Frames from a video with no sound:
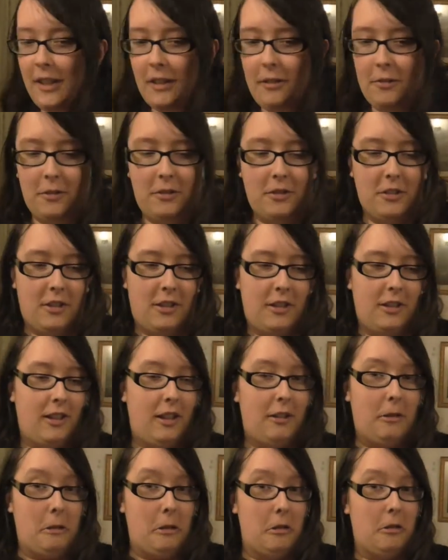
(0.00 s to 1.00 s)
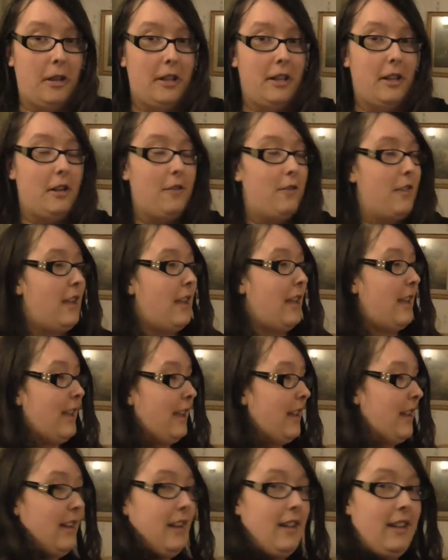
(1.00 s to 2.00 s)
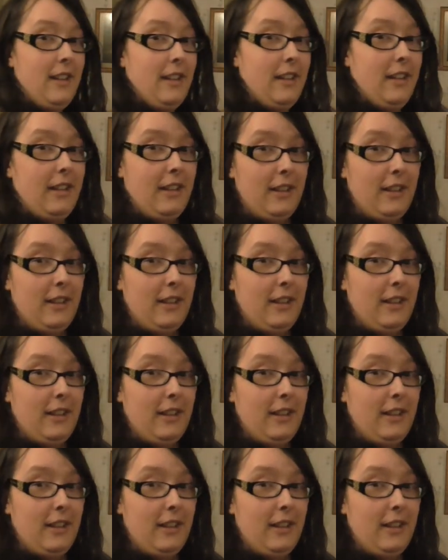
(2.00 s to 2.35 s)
So I was looking over here,